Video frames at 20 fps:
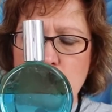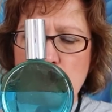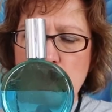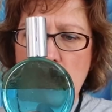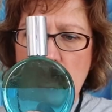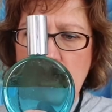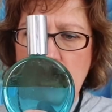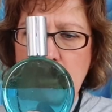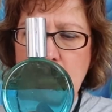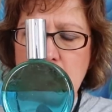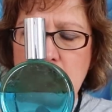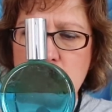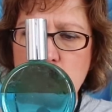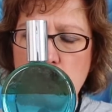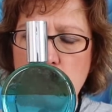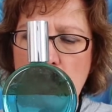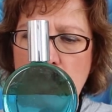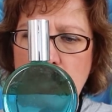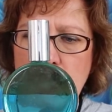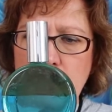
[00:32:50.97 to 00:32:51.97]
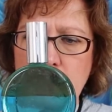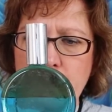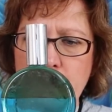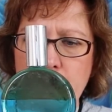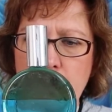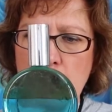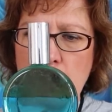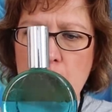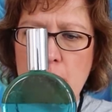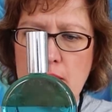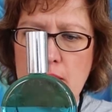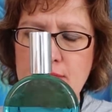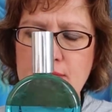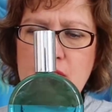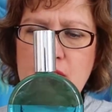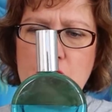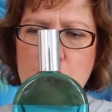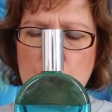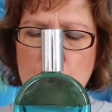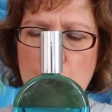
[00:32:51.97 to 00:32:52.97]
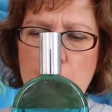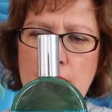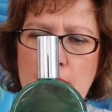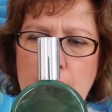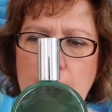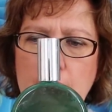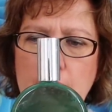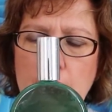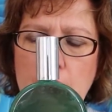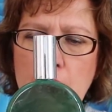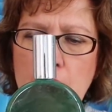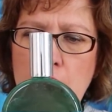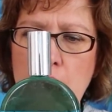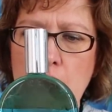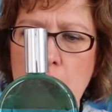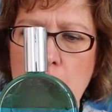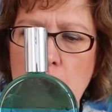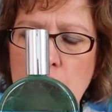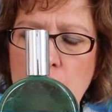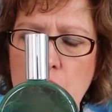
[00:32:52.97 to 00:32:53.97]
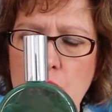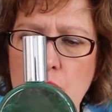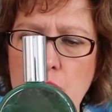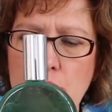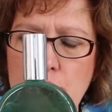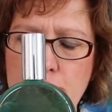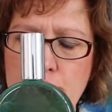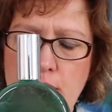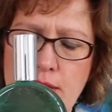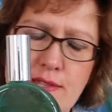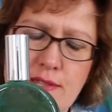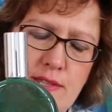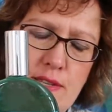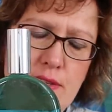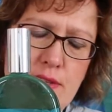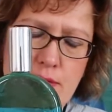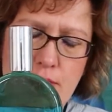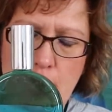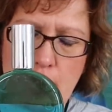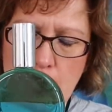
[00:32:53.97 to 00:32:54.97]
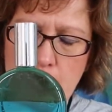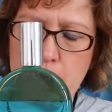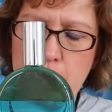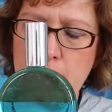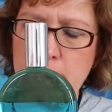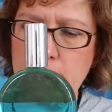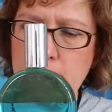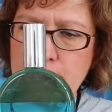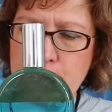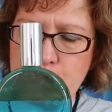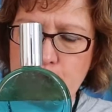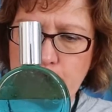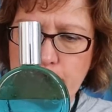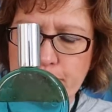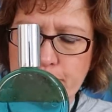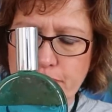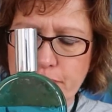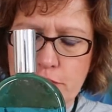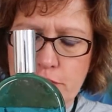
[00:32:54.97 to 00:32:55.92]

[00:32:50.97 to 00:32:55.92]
made when Melissa Jolly, who created Calamira's,